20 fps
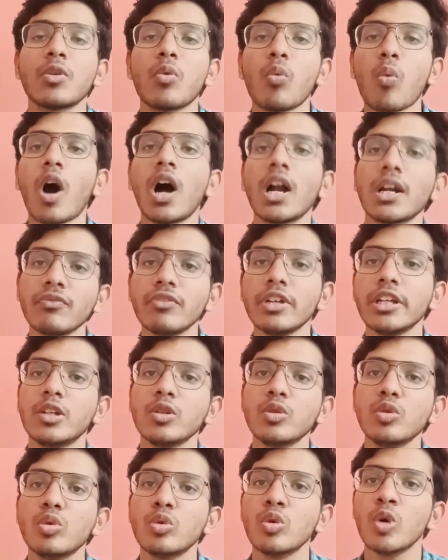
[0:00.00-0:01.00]
what we
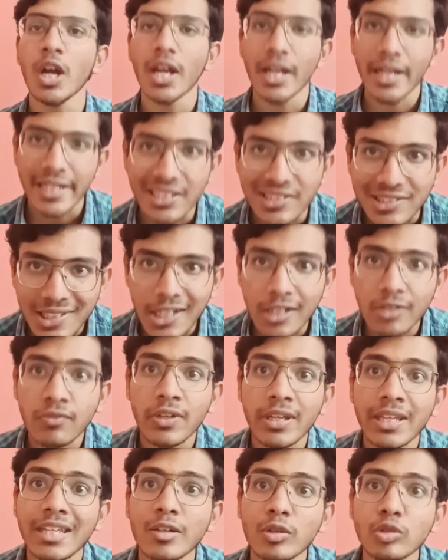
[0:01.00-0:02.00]
do is that we
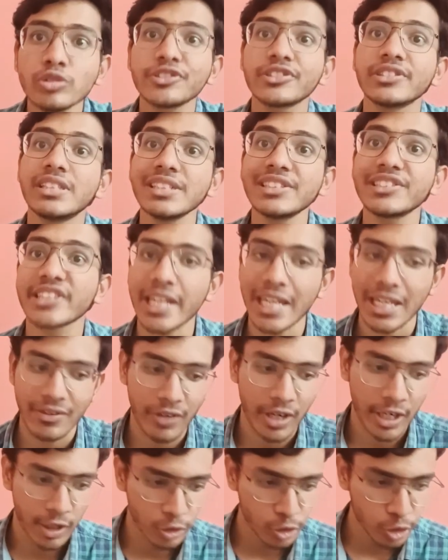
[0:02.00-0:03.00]
use this keyword.